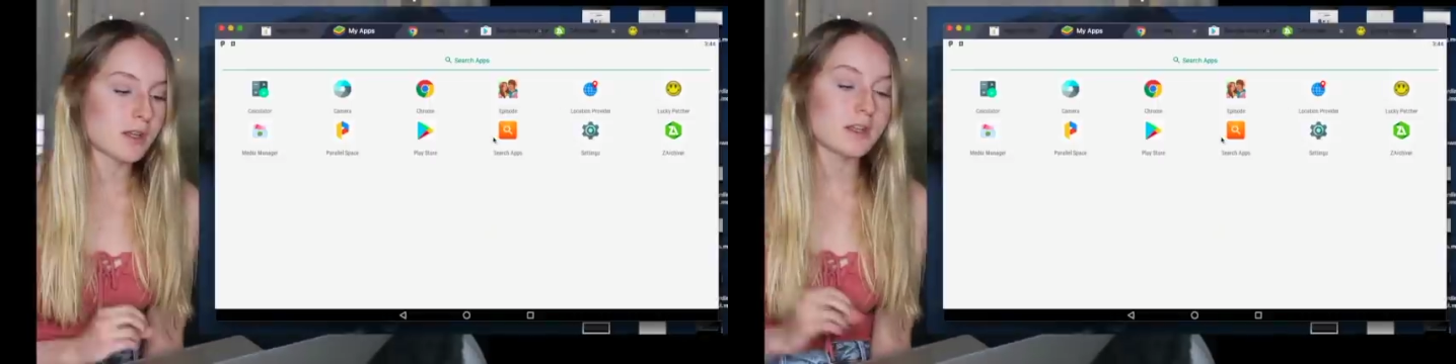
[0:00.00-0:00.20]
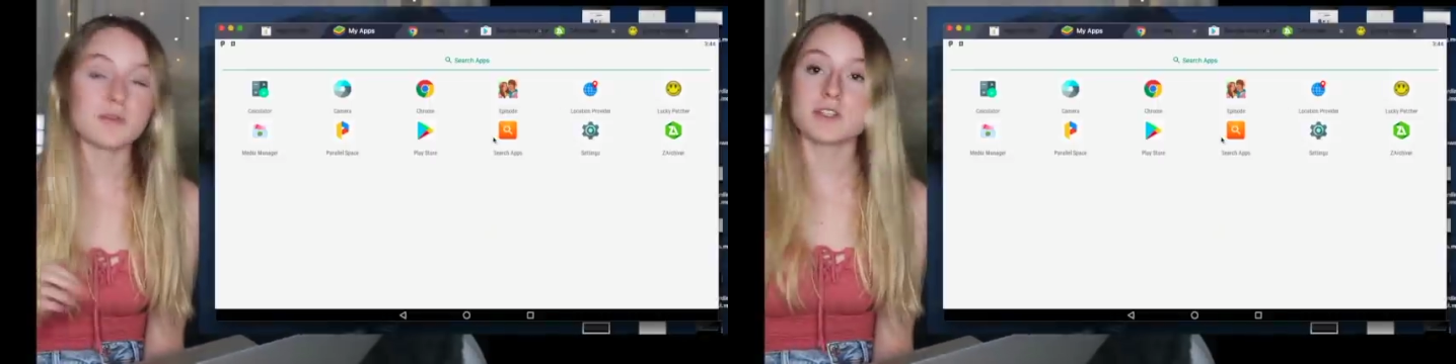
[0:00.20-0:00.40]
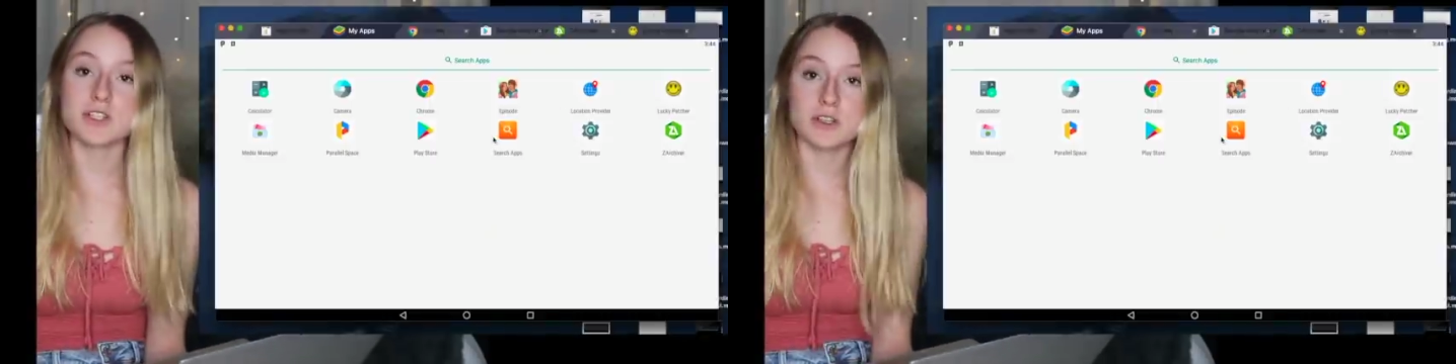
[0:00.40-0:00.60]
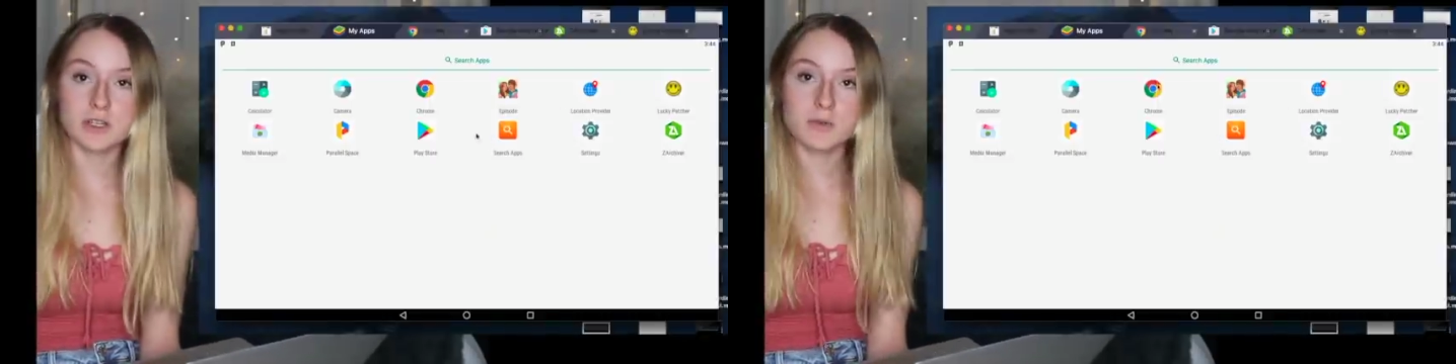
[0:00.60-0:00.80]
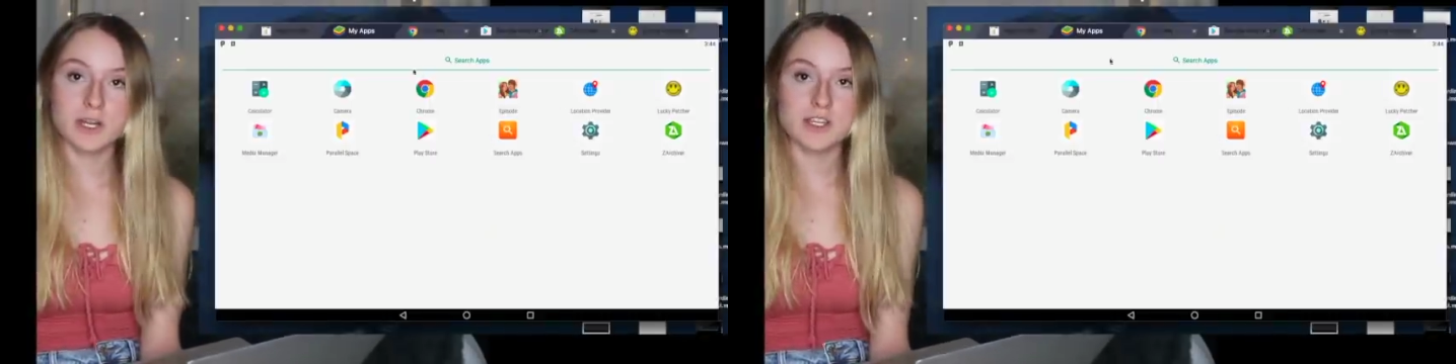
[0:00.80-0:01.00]
then what you're
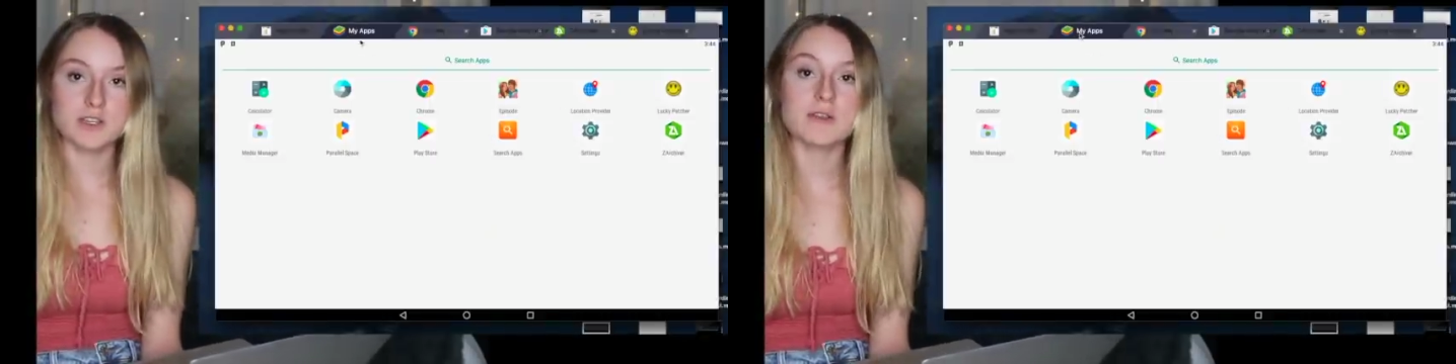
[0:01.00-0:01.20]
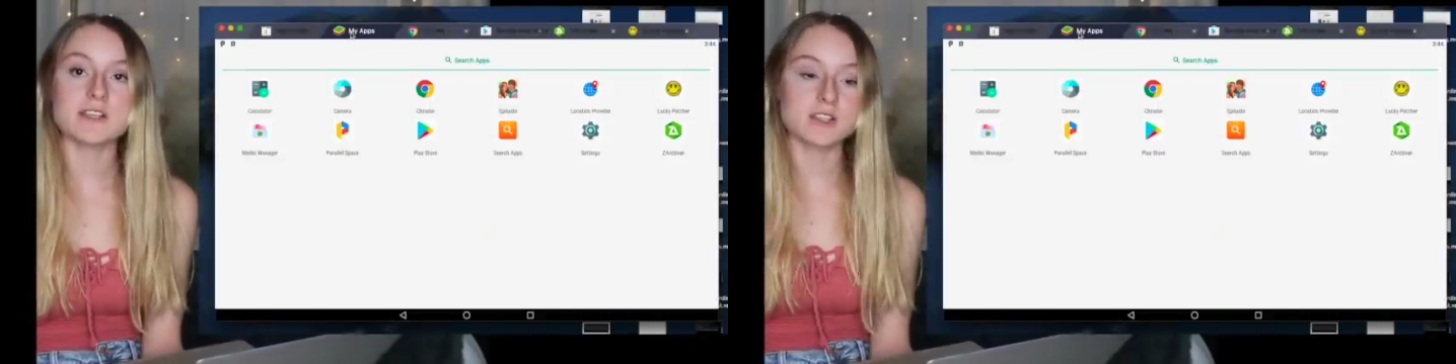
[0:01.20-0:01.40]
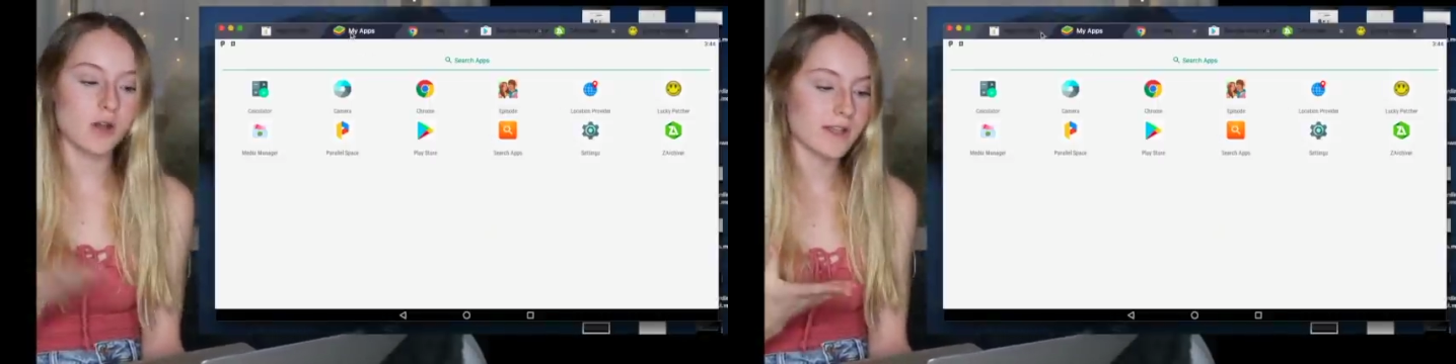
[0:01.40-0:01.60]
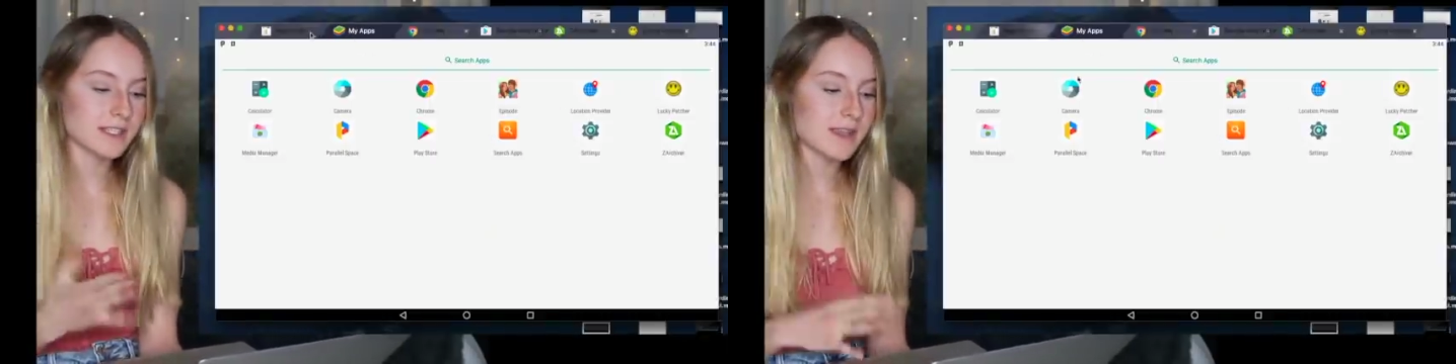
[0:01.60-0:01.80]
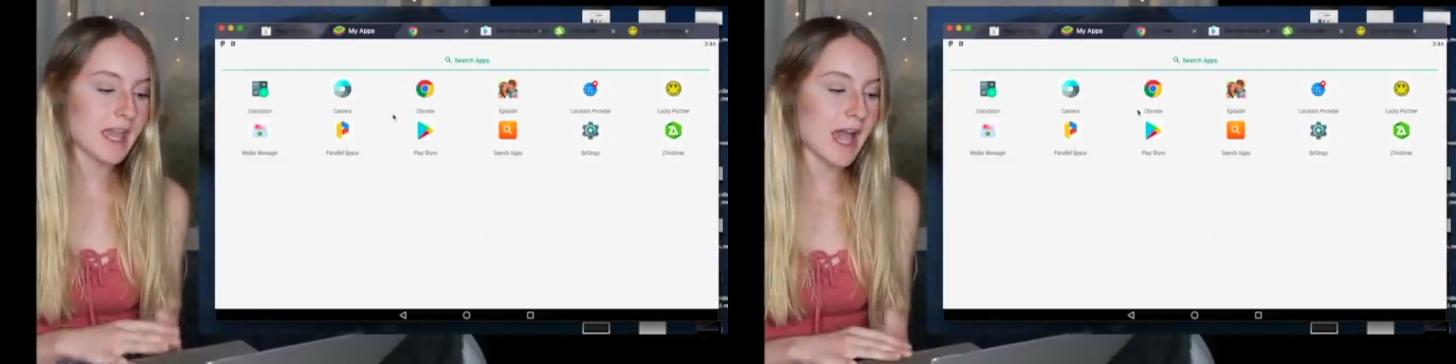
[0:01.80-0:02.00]
going to want to do is go
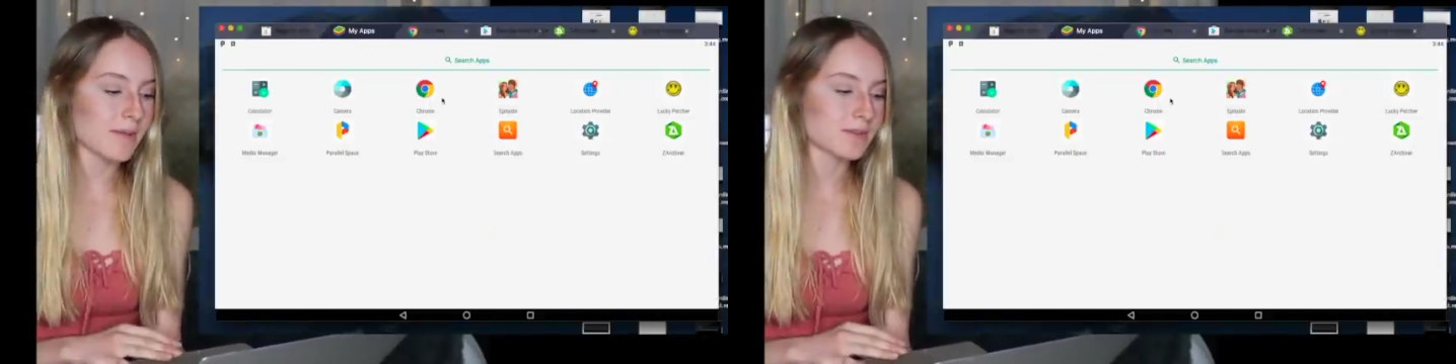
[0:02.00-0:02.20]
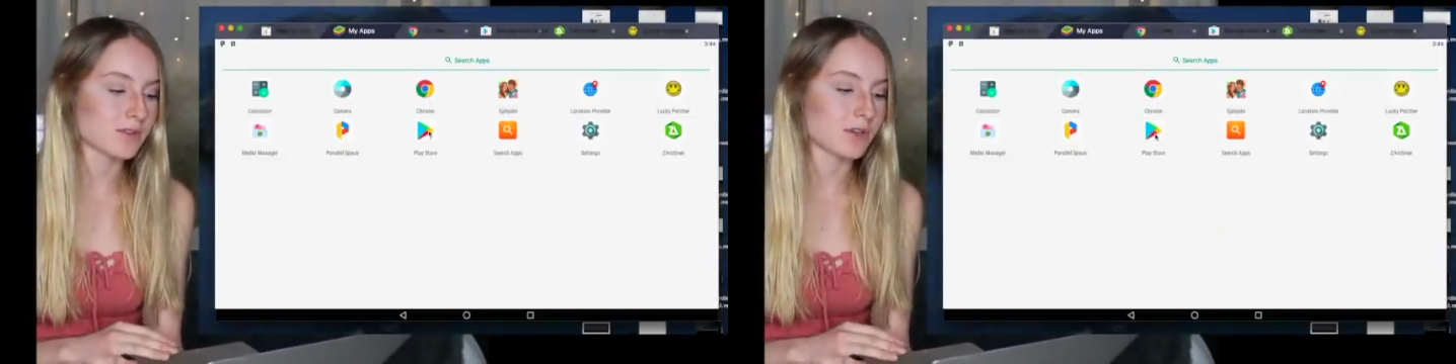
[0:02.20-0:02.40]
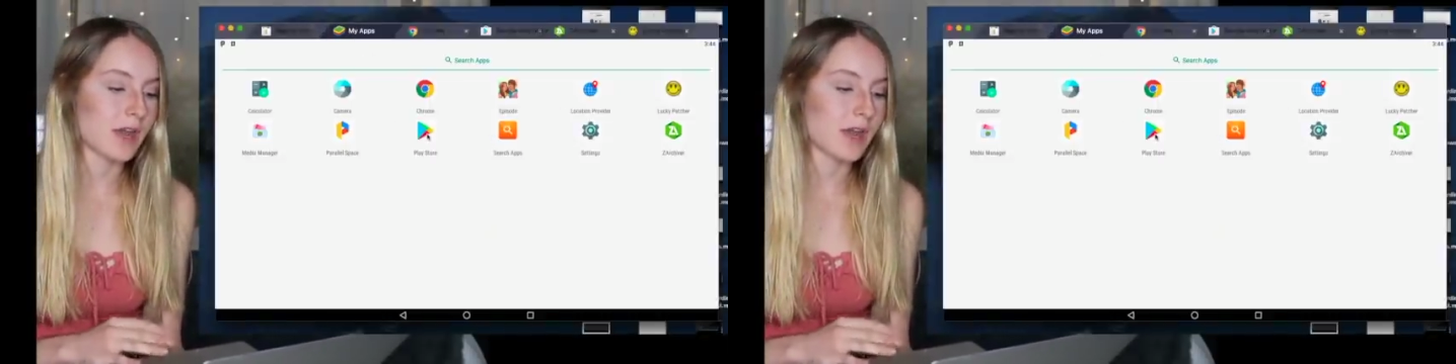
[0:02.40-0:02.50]
into the App Store.